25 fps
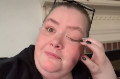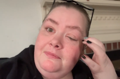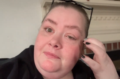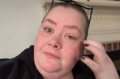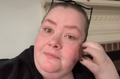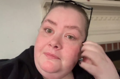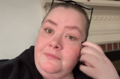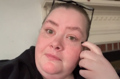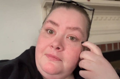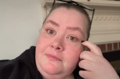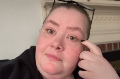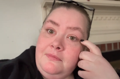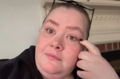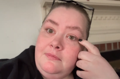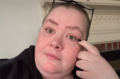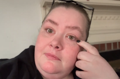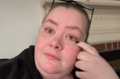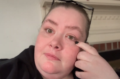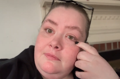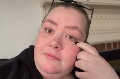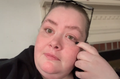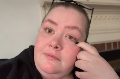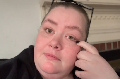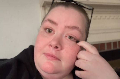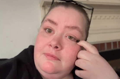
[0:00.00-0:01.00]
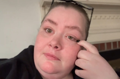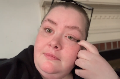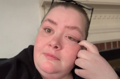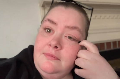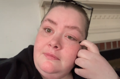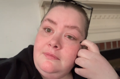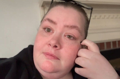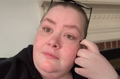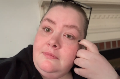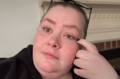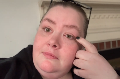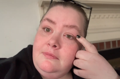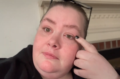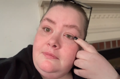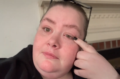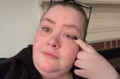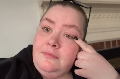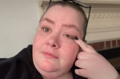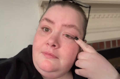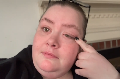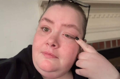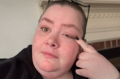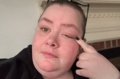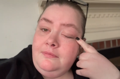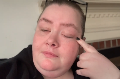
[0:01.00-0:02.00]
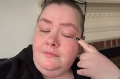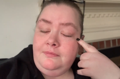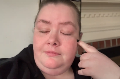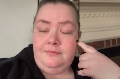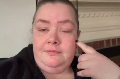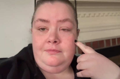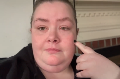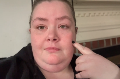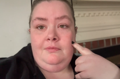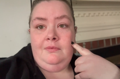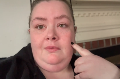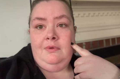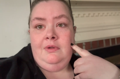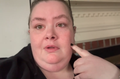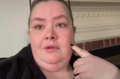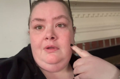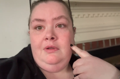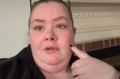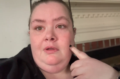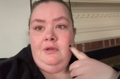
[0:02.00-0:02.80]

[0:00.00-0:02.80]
(silence)